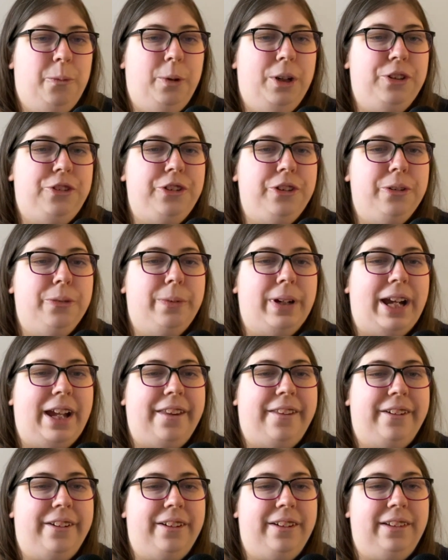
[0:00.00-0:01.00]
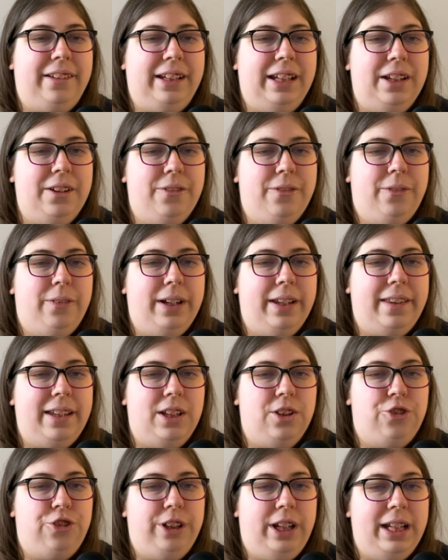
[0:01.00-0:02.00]
Would you rather live with
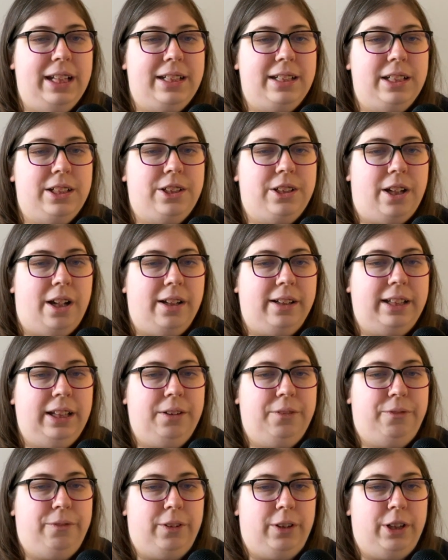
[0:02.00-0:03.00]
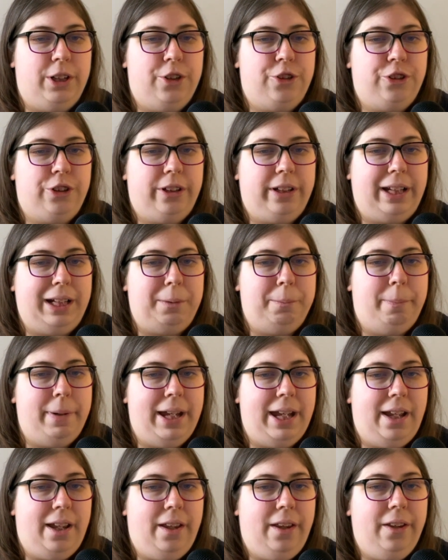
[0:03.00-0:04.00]
enchanted talking furniture like
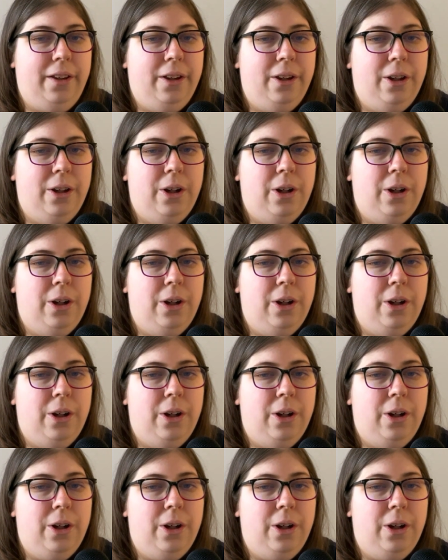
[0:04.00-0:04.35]
Belle